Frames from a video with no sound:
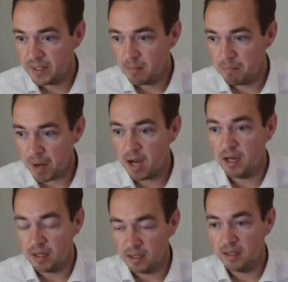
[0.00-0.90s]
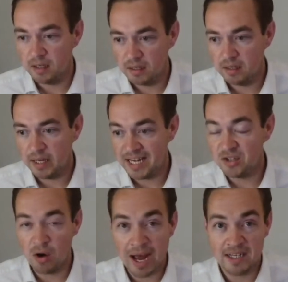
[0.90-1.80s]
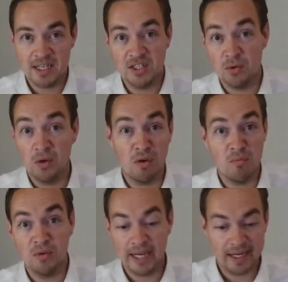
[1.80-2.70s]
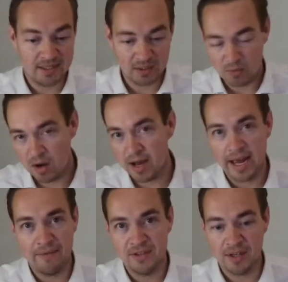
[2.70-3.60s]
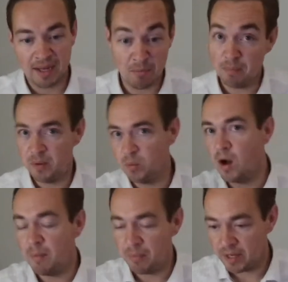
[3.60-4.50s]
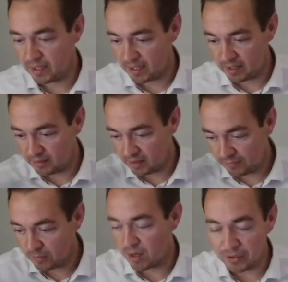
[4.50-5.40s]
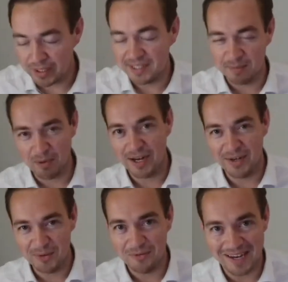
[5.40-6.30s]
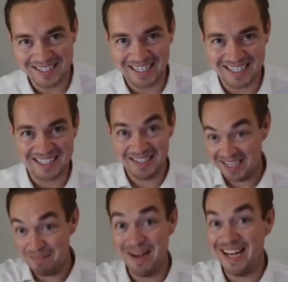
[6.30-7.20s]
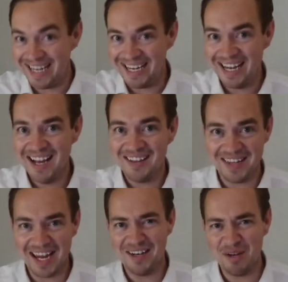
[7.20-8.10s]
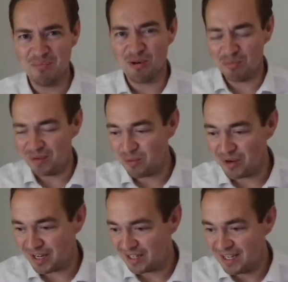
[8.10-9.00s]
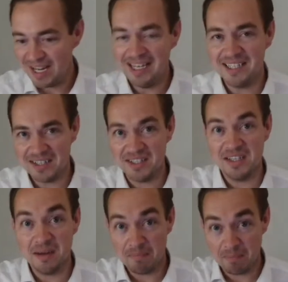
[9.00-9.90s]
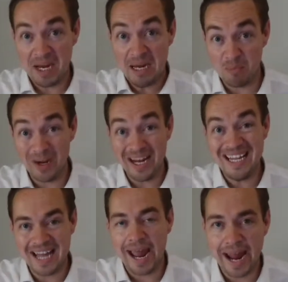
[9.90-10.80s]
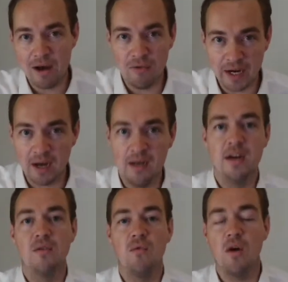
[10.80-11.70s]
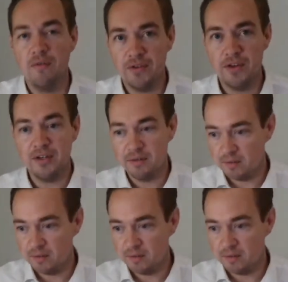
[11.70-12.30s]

But he's got access to a lot more data than what I have. So that might be why. But if you are looking to buy in North Essex near me, then you probably want to listen to the people in that area rather than